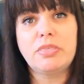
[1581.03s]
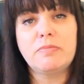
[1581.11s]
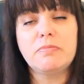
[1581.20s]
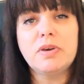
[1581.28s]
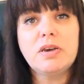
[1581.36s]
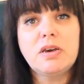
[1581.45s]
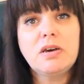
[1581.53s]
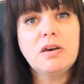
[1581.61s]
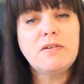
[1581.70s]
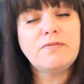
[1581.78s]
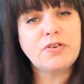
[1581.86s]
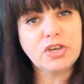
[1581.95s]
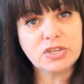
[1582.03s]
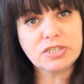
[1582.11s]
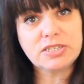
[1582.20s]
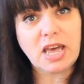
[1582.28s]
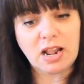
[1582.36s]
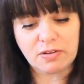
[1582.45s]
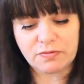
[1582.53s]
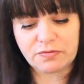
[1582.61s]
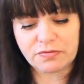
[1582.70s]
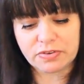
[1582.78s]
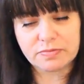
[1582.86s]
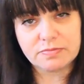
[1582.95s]
them for
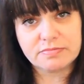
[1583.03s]
yourself.